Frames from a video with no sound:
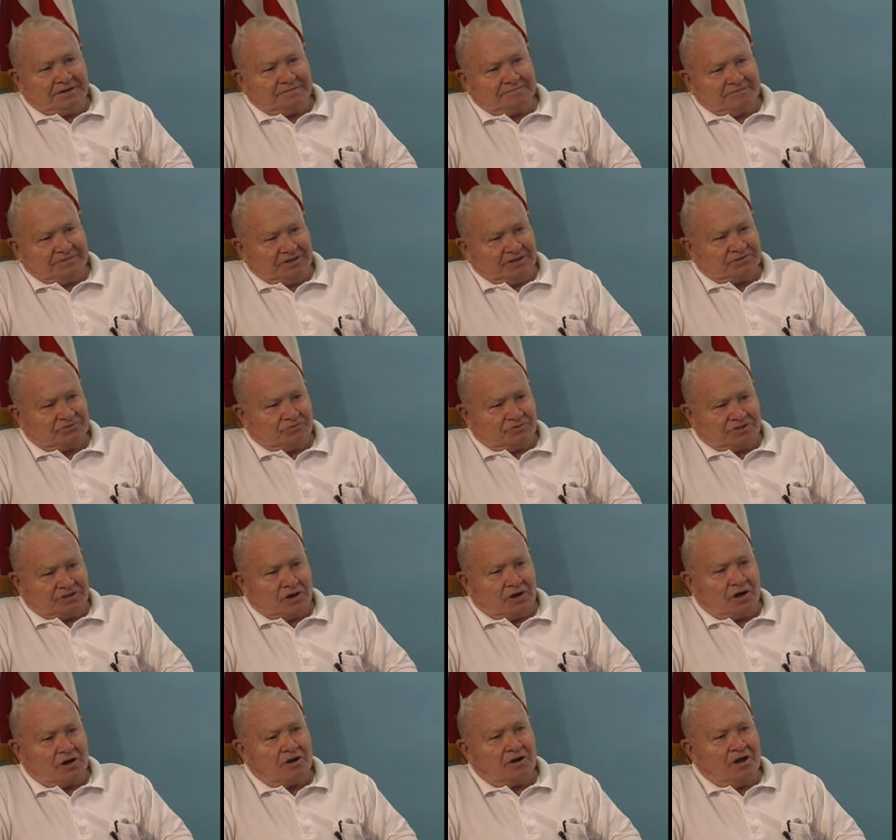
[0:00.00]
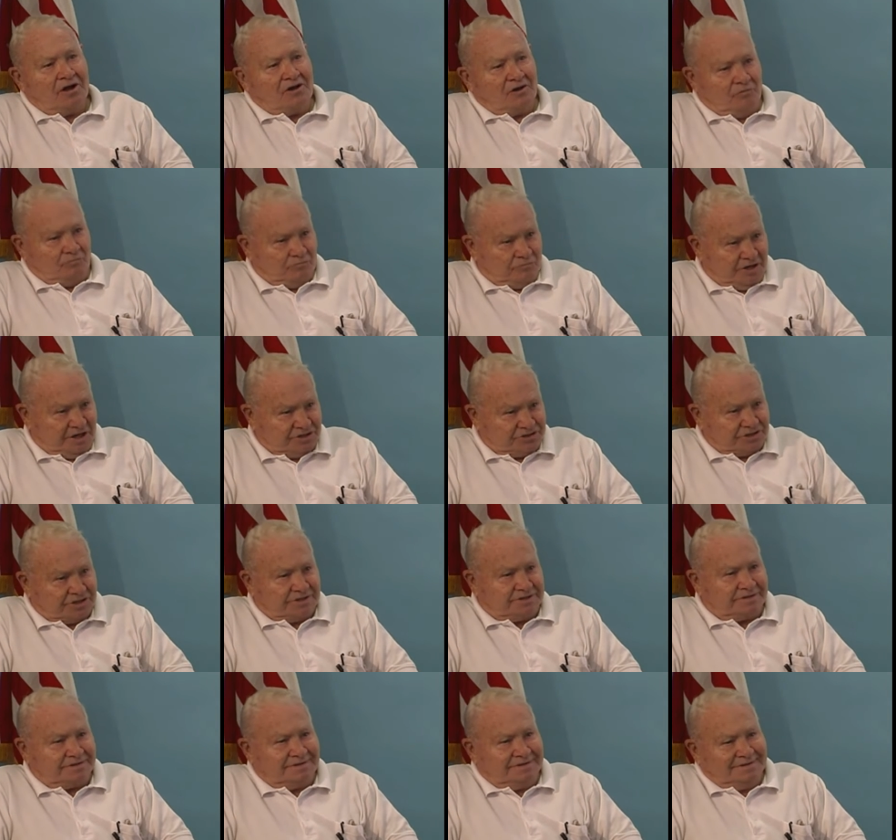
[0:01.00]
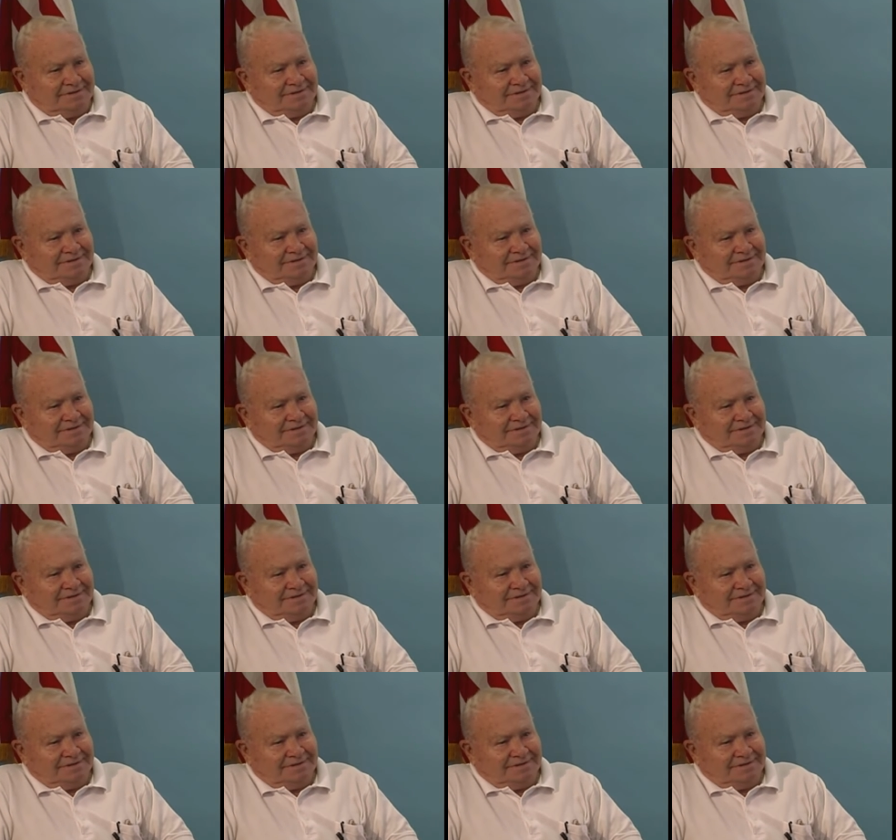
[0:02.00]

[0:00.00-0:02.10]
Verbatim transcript: up, and this was our mission